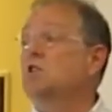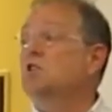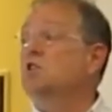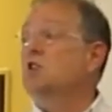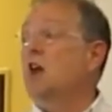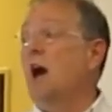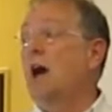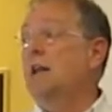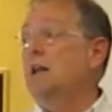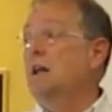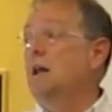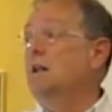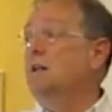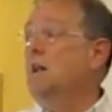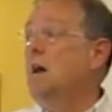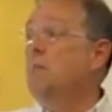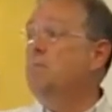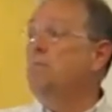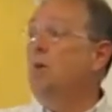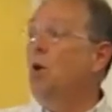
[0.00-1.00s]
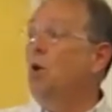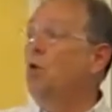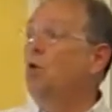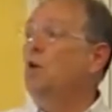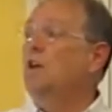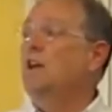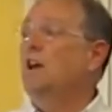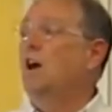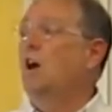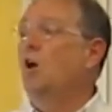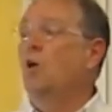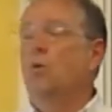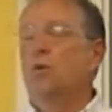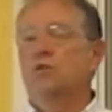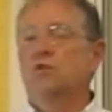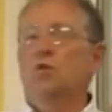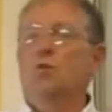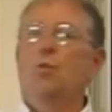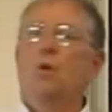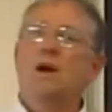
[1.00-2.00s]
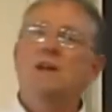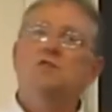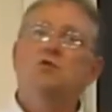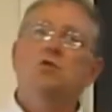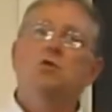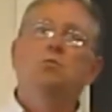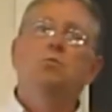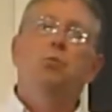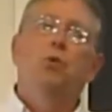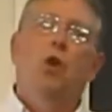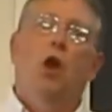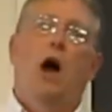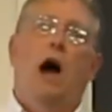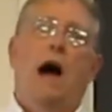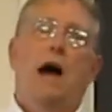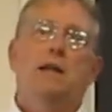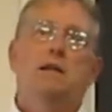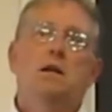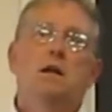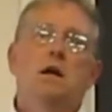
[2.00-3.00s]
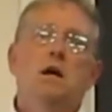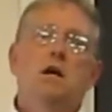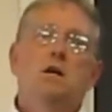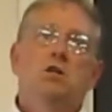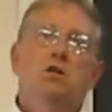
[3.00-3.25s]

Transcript: decided that polio was a Western plot